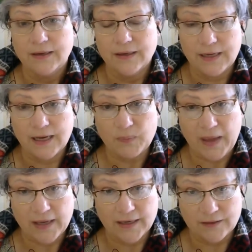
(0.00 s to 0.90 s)
connect
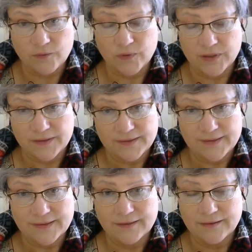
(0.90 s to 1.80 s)
back
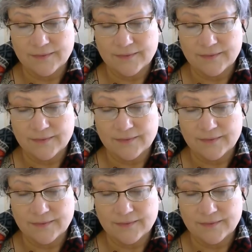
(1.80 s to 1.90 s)
inwards,